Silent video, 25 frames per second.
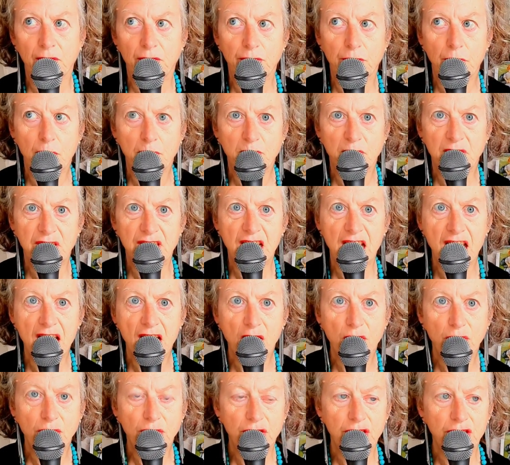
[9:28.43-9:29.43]
from
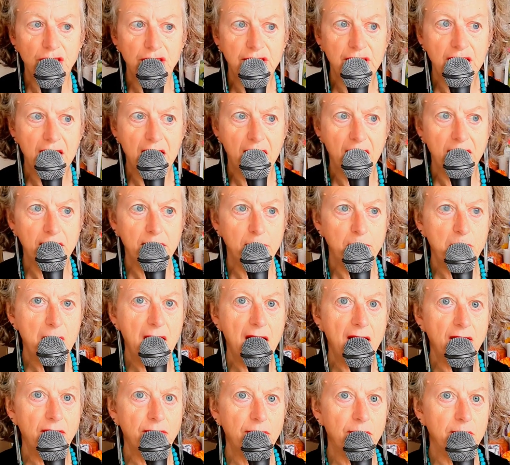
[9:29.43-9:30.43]
town to town
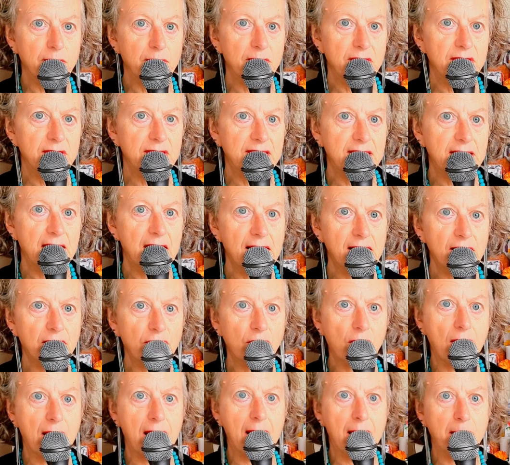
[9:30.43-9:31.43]
apart from
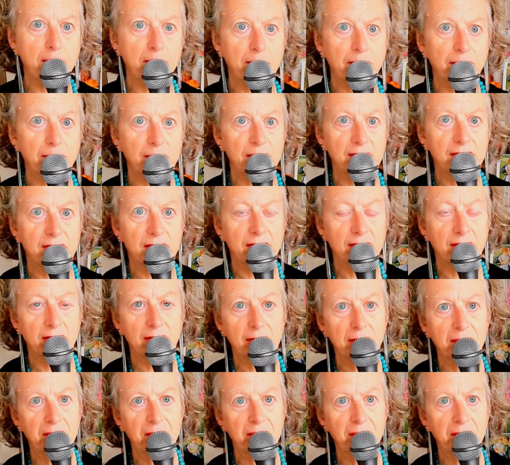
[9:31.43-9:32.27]
telegrams.